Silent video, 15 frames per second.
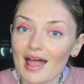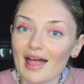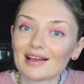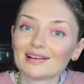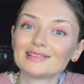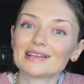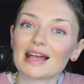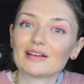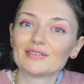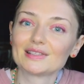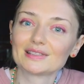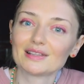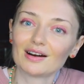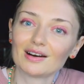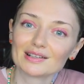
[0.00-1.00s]
and I've
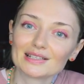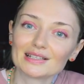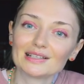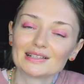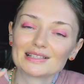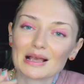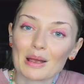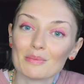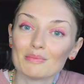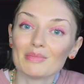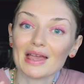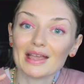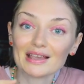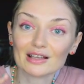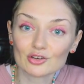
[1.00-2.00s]
started
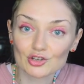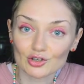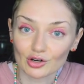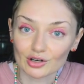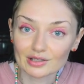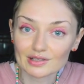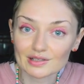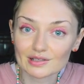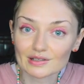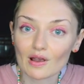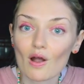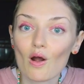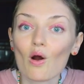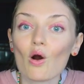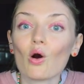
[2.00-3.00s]
making
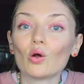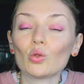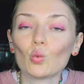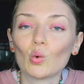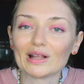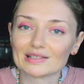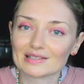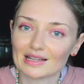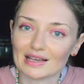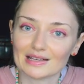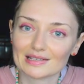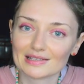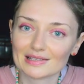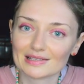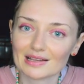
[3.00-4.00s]
shorts on
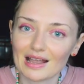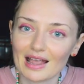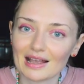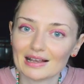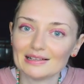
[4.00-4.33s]
Wednesdays.